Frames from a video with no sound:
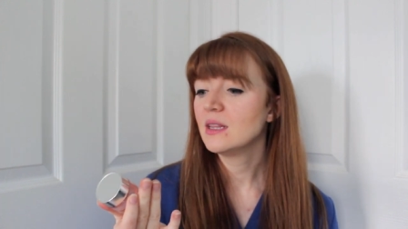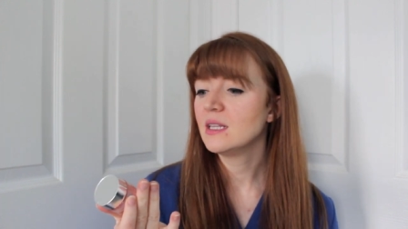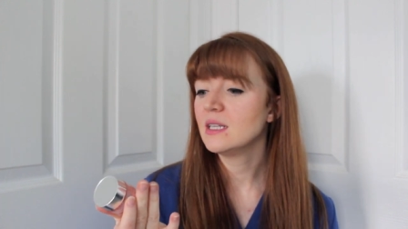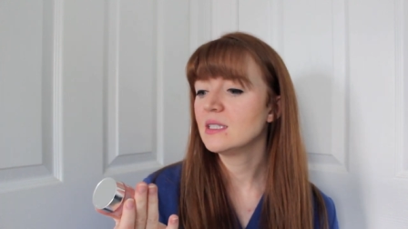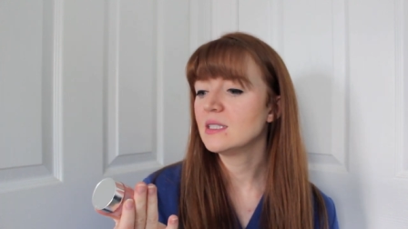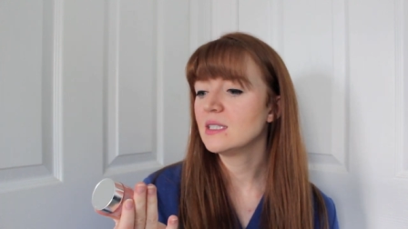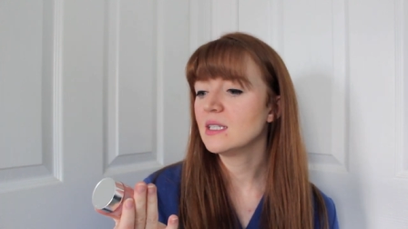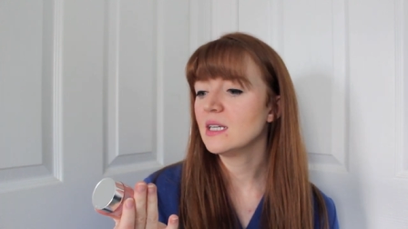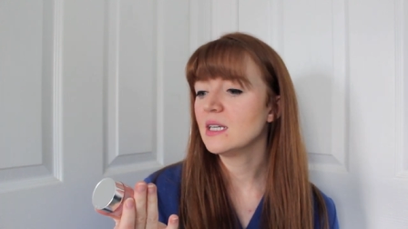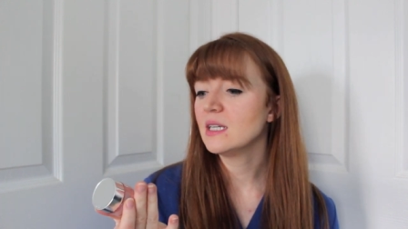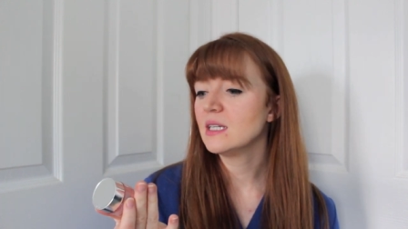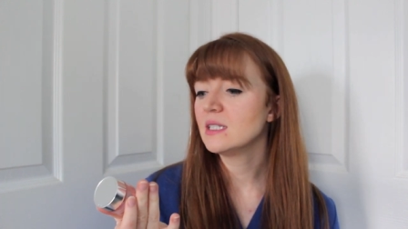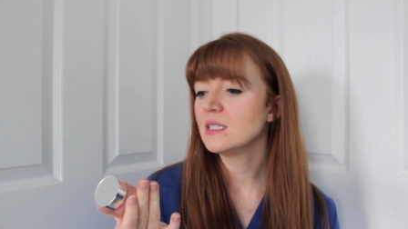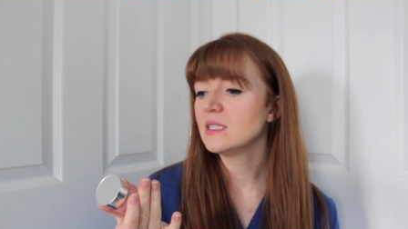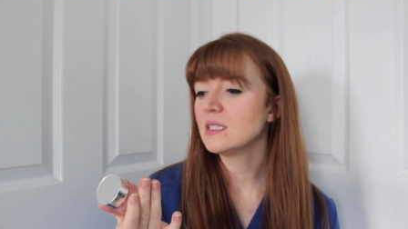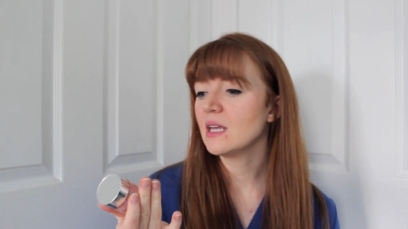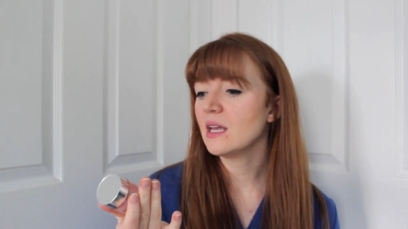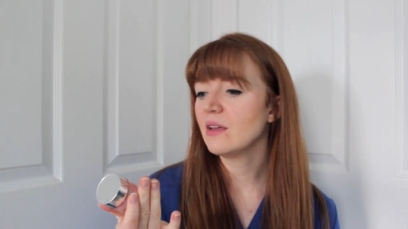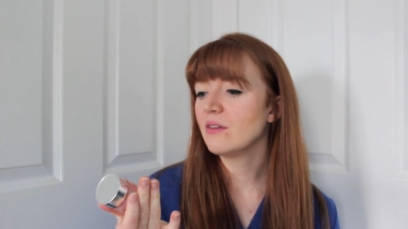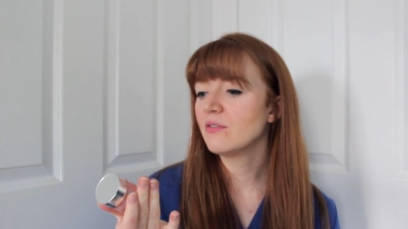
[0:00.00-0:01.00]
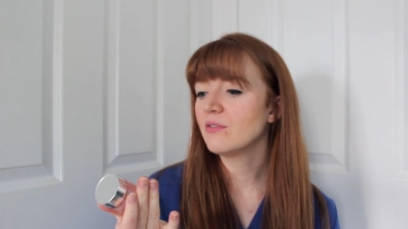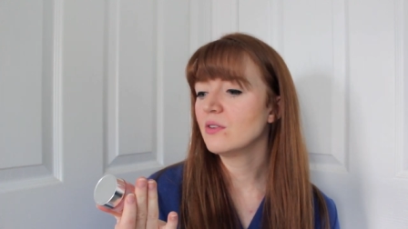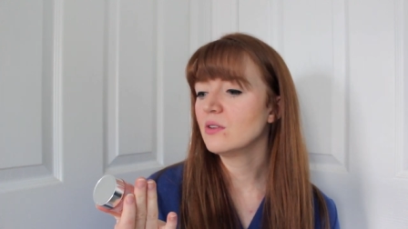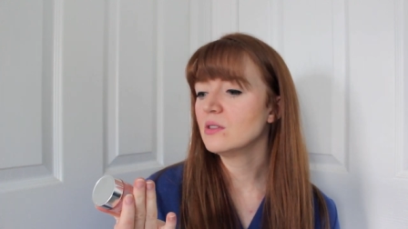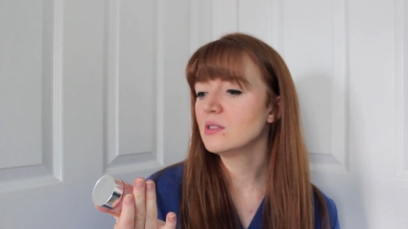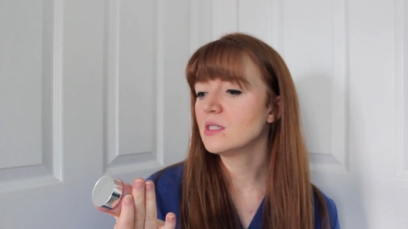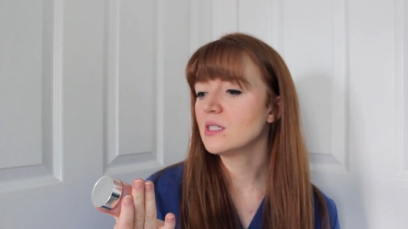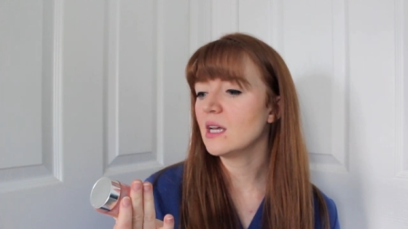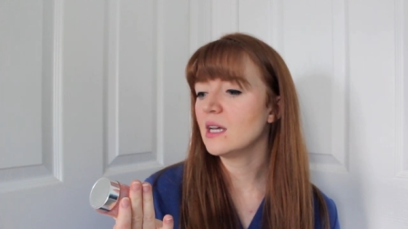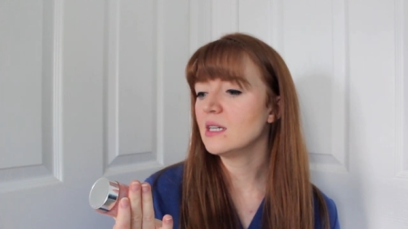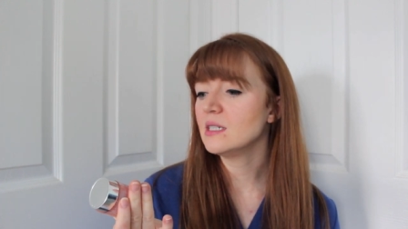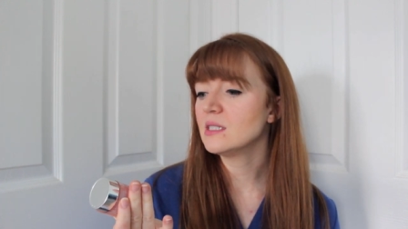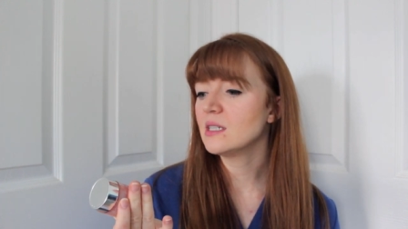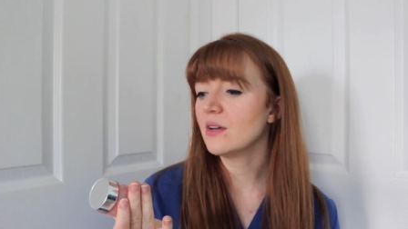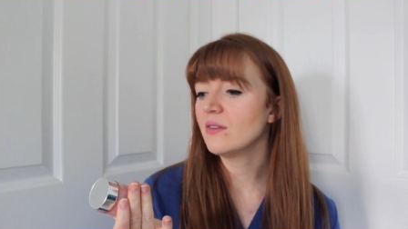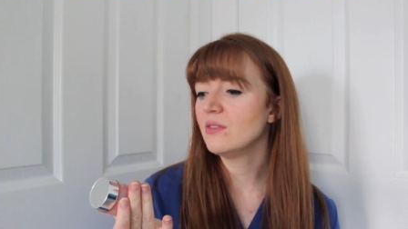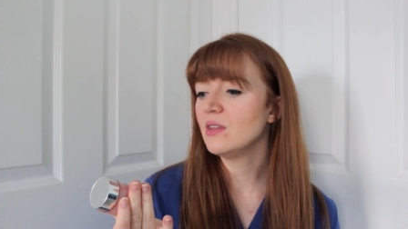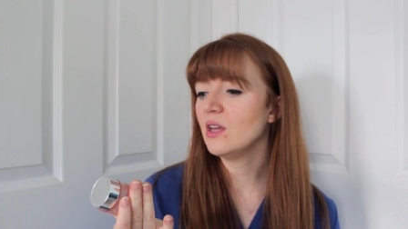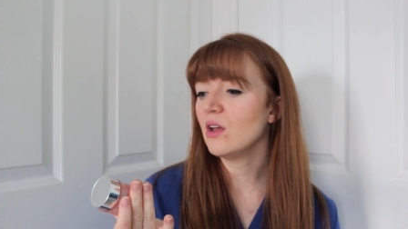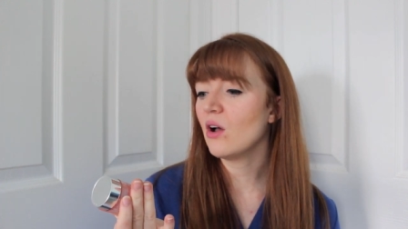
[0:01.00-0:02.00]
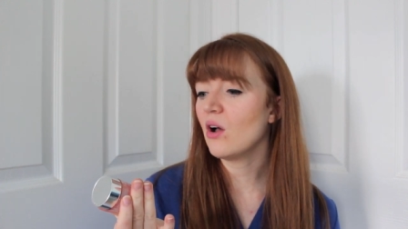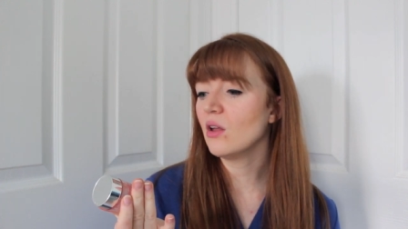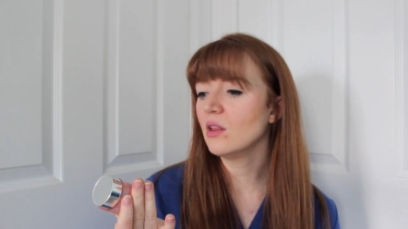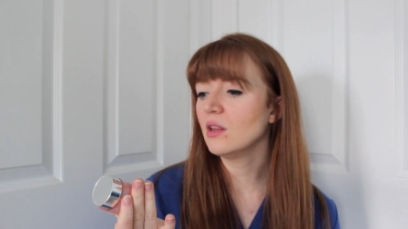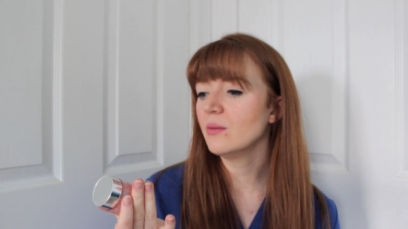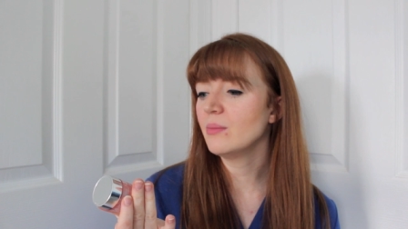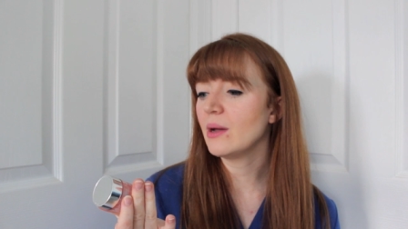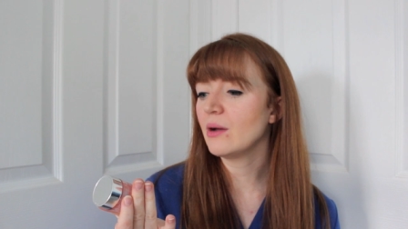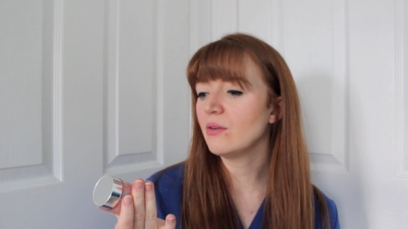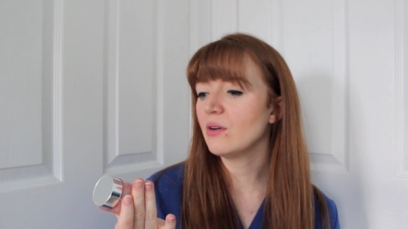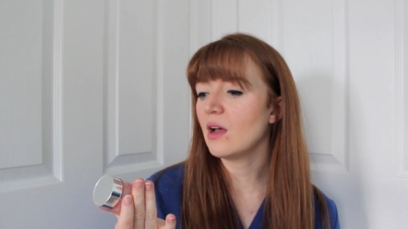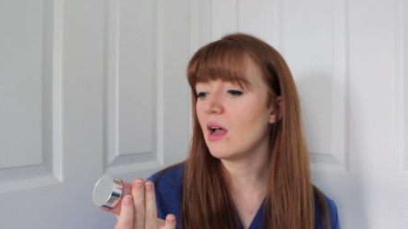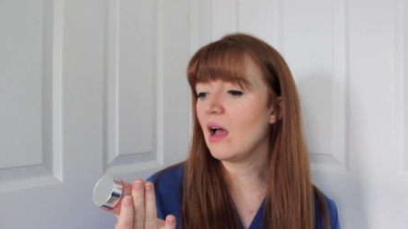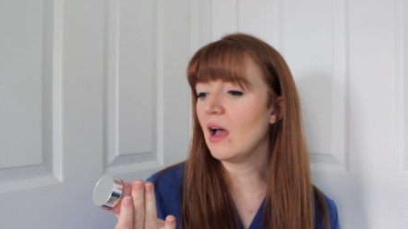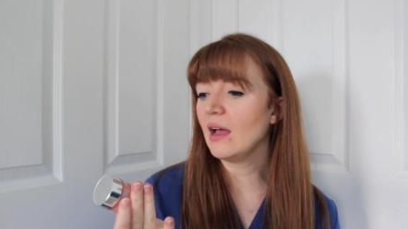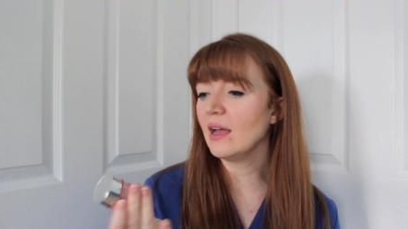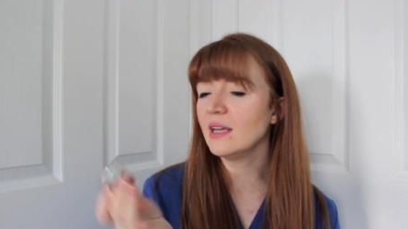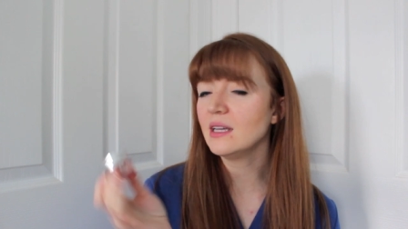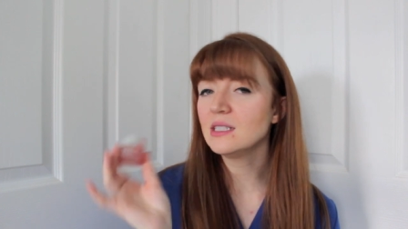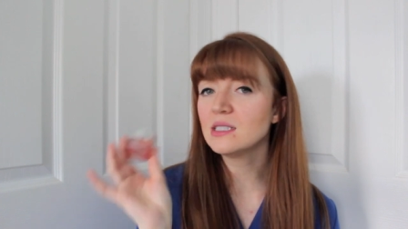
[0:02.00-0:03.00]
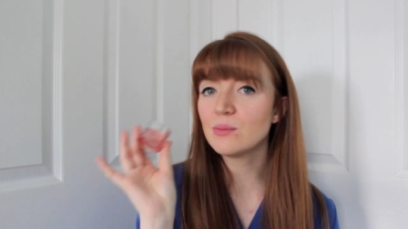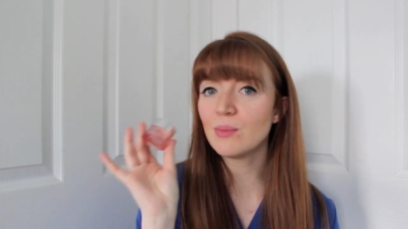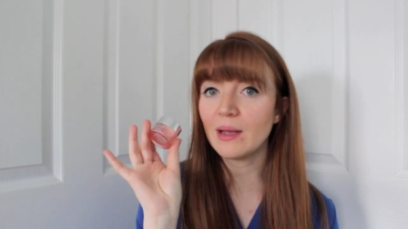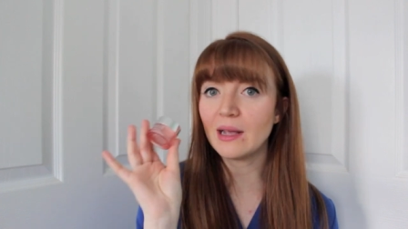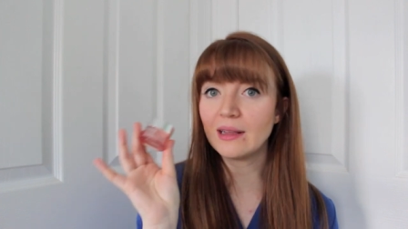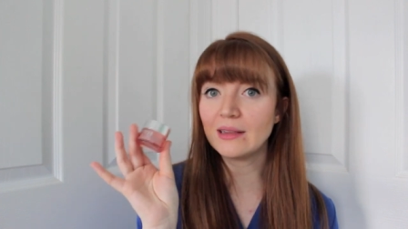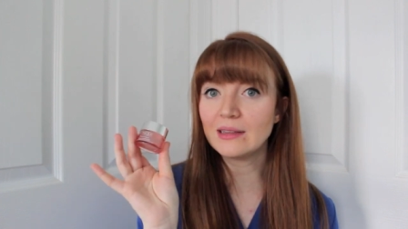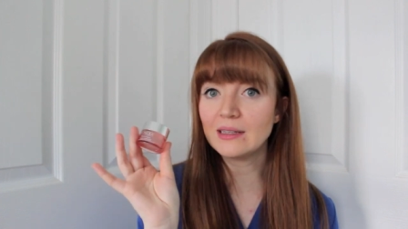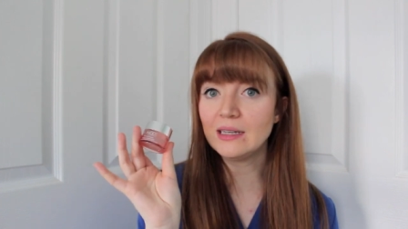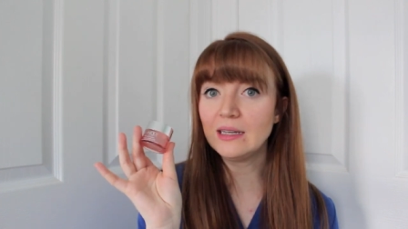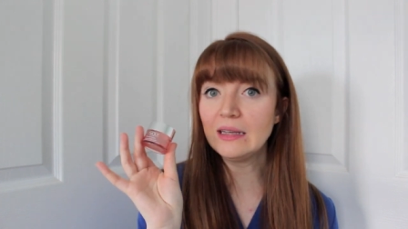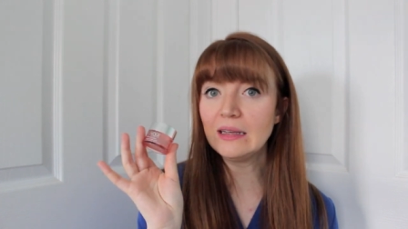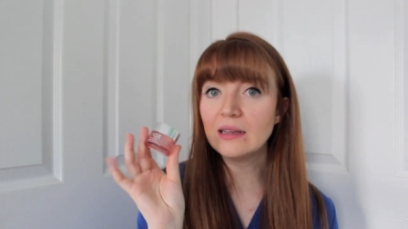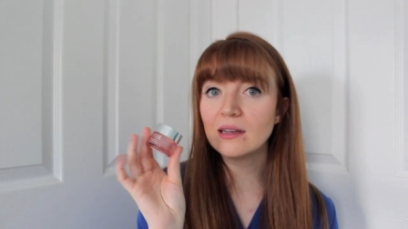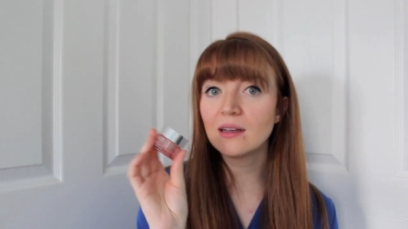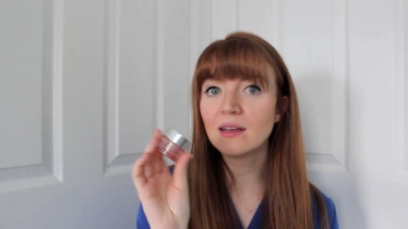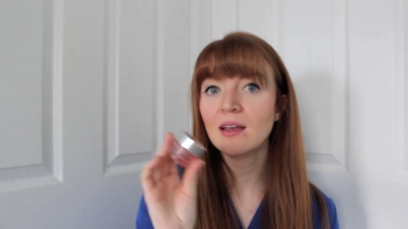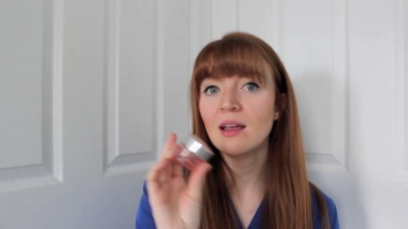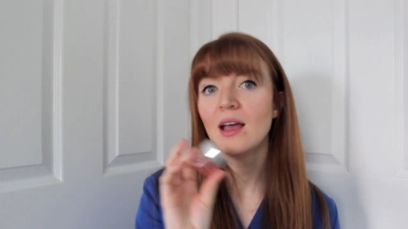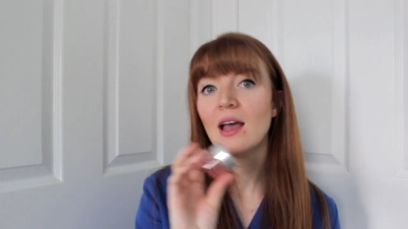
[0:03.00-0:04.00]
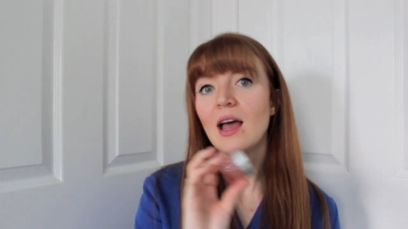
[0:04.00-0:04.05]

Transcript: This is a full size of the All About Eyes by Clinique.